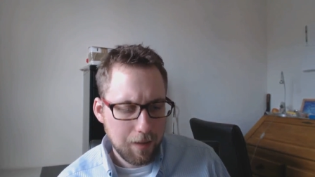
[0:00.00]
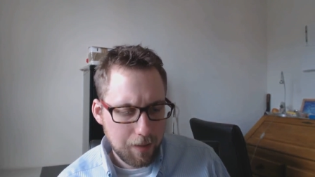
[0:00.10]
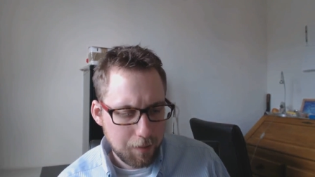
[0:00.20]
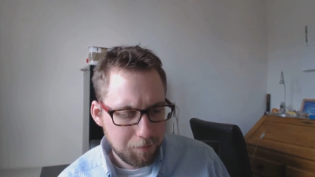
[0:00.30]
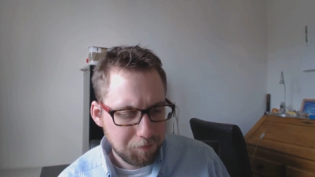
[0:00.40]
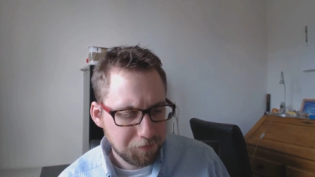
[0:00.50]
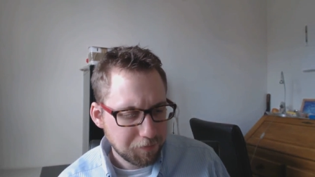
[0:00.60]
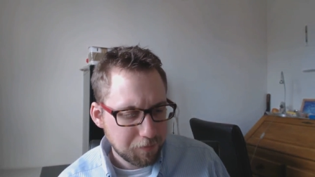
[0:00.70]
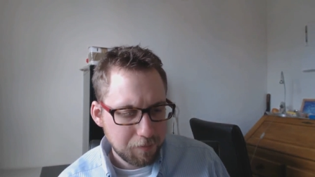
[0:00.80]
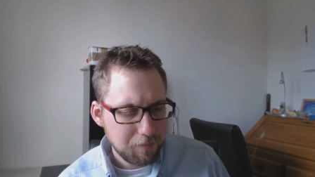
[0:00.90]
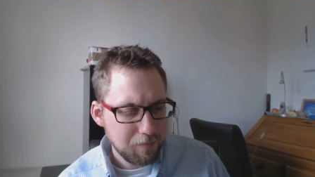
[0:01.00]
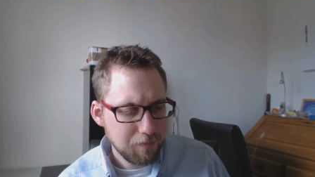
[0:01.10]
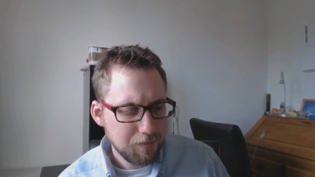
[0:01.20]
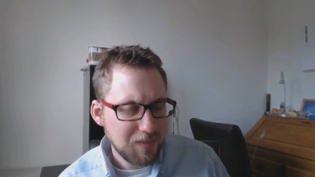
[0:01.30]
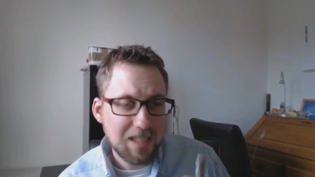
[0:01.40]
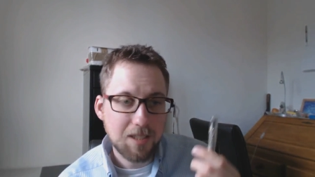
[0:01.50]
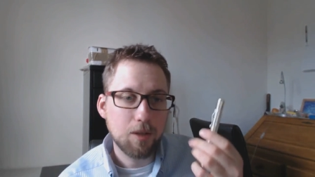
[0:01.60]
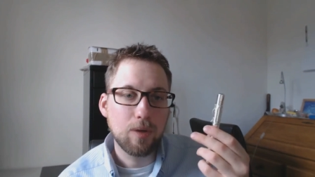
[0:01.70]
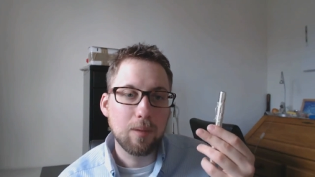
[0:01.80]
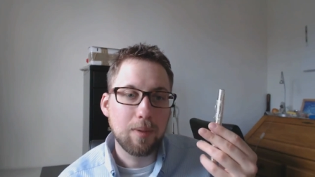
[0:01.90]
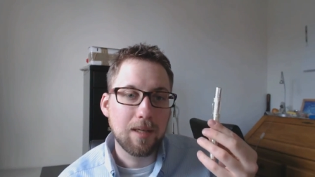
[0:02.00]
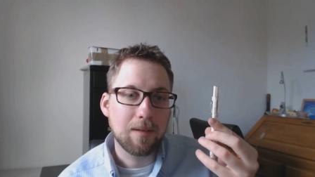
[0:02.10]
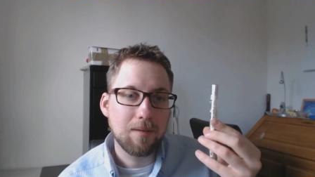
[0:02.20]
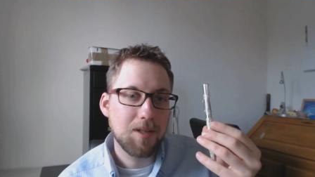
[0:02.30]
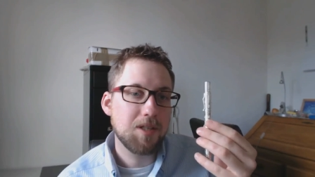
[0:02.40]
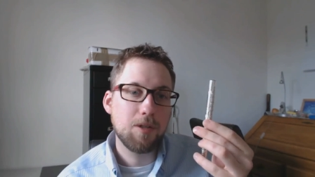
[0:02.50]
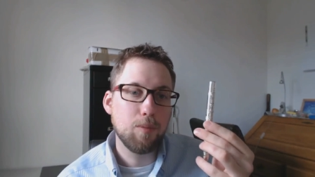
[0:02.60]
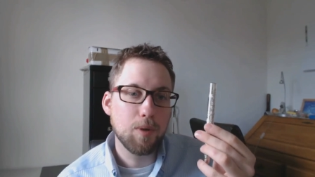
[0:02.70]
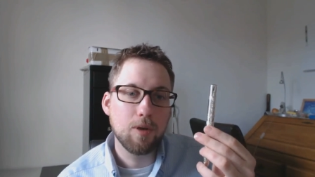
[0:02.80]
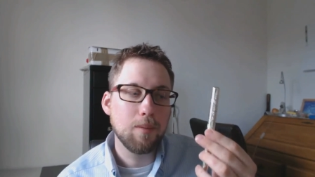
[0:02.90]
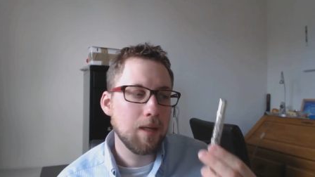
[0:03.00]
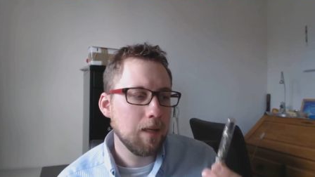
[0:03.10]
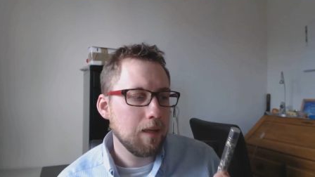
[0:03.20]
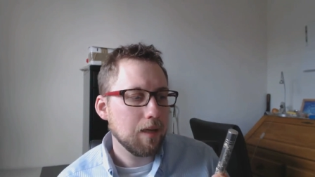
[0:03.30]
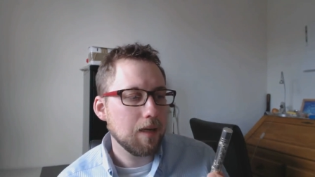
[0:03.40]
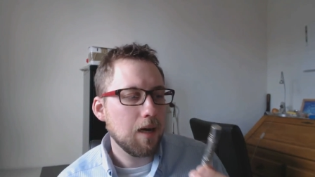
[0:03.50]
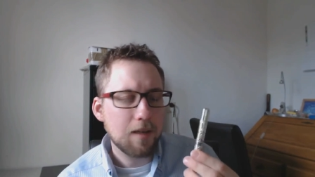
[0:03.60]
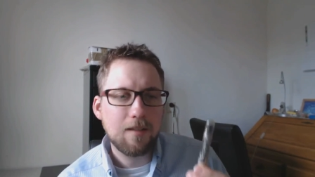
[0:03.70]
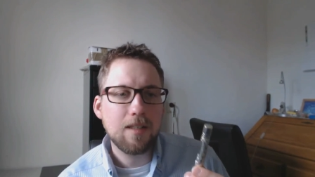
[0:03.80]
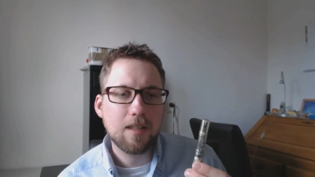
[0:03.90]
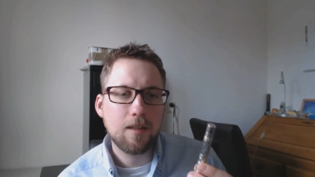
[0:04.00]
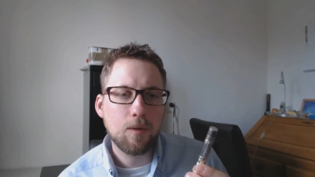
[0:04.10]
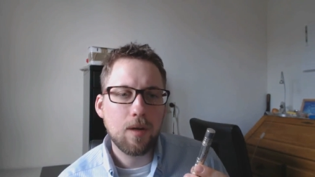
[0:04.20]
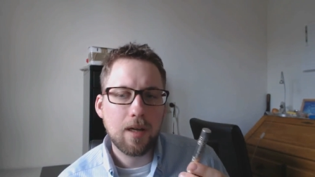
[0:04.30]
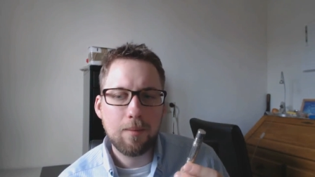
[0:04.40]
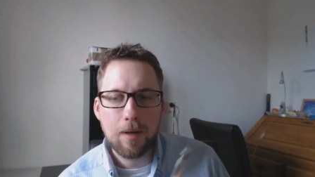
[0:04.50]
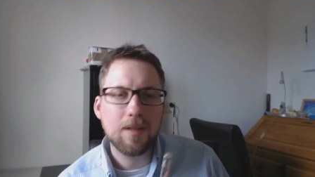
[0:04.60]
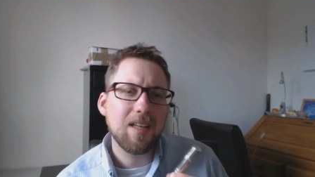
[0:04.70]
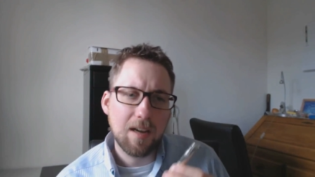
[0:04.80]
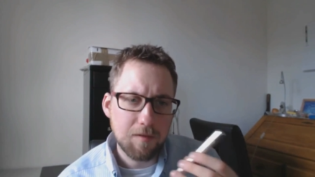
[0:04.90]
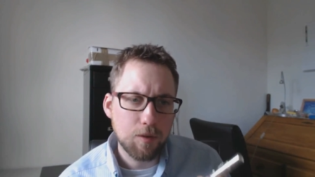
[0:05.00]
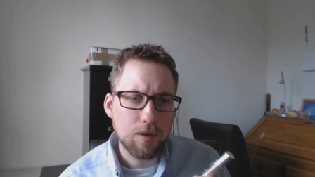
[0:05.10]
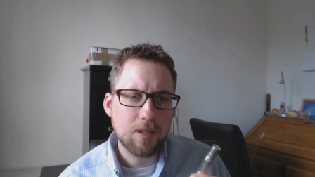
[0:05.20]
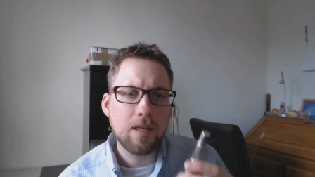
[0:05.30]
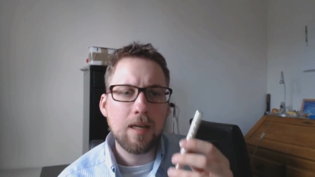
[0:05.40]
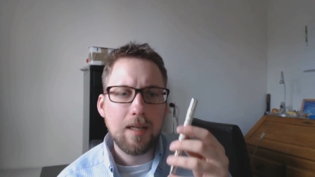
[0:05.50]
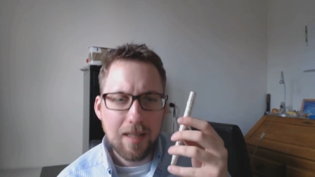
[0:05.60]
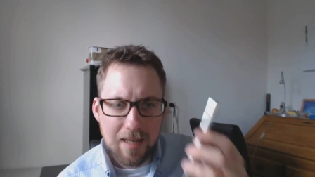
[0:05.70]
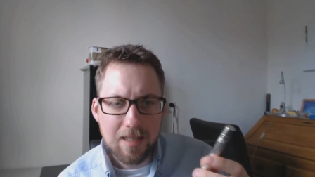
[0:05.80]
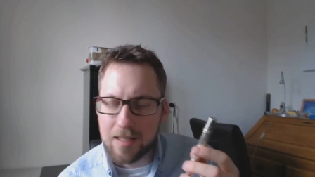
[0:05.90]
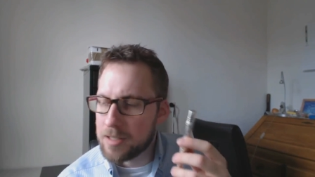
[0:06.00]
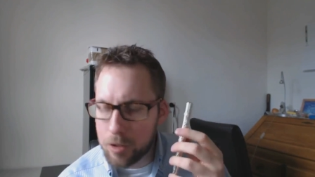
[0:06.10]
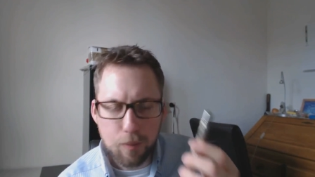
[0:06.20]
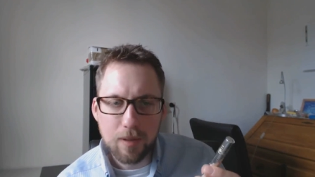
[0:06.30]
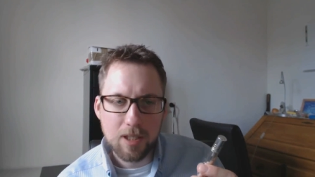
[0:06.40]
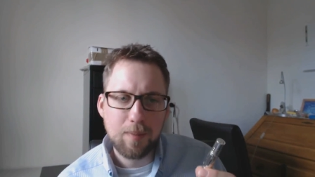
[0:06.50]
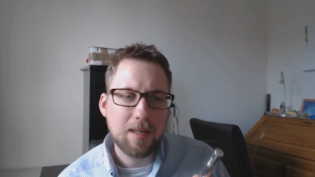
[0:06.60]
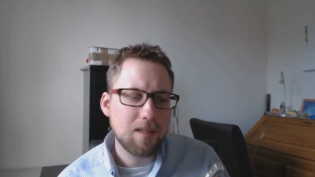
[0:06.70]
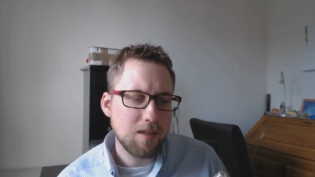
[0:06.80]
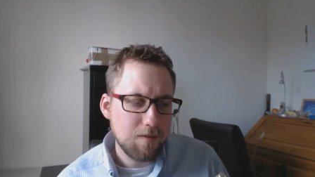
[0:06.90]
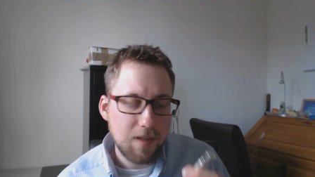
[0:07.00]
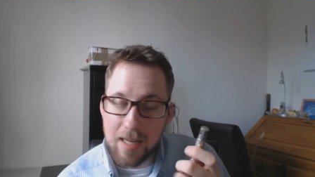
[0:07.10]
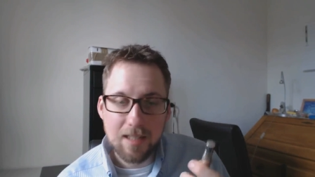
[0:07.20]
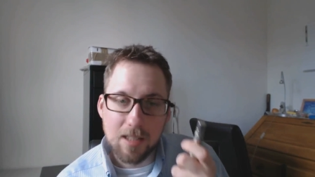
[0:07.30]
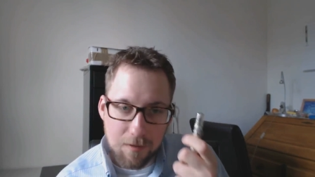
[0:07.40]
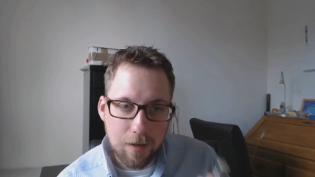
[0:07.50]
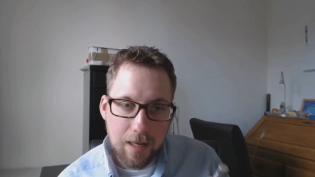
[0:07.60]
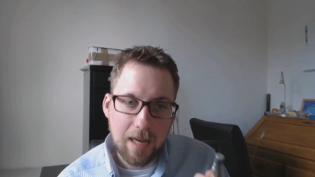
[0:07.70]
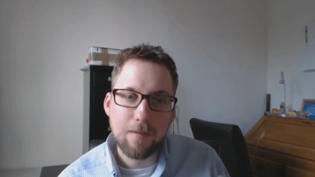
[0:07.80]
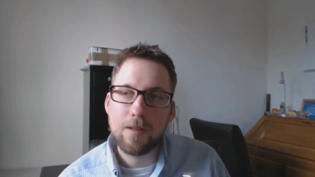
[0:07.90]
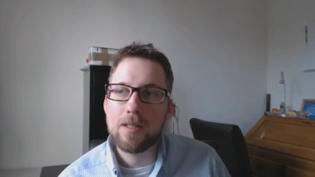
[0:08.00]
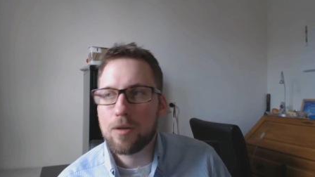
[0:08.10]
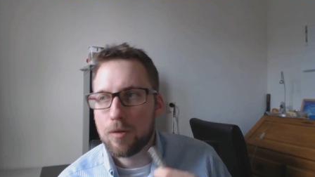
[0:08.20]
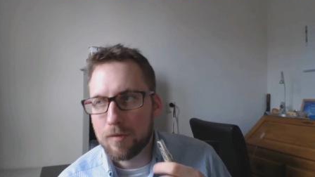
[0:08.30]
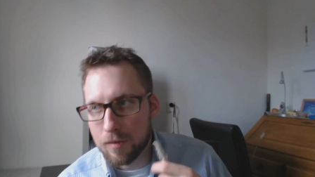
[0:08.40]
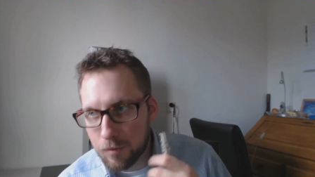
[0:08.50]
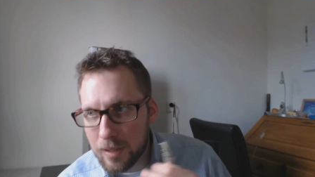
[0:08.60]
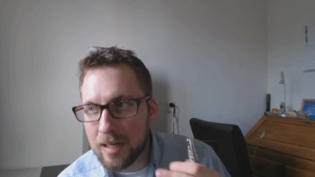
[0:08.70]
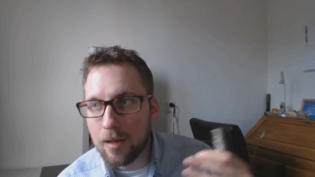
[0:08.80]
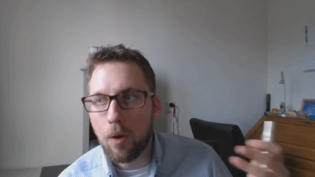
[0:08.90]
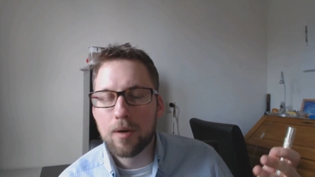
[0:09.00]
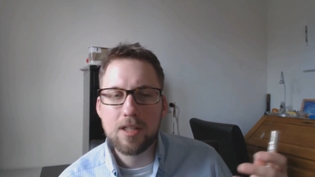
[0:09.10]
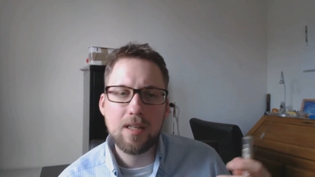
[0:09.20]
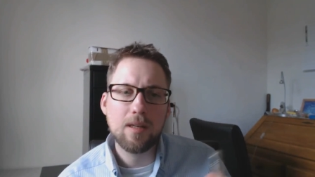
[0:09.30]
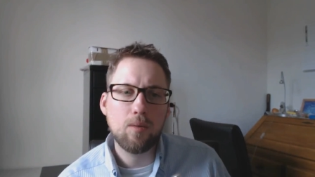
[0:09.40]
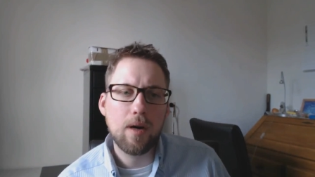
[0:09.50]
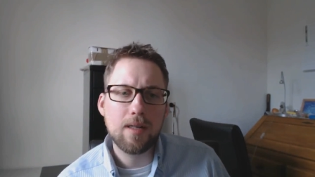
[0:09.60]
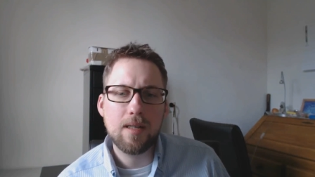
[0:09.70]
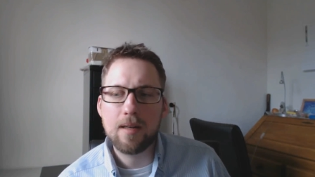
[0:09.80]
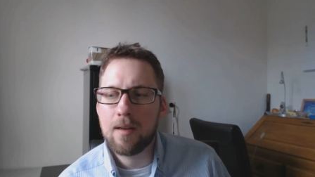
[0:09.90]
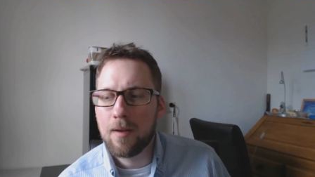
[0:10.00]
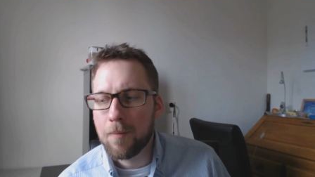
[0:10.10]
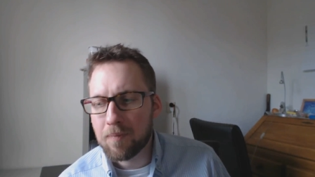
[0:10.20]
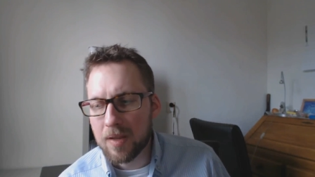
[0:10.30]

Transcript: Um, this is a grail pen, this is superb. Uh, are things I don't like about it? Yeah, of course. Yes, it's super expensive, yes, it's very heavy, so for really long extended writing,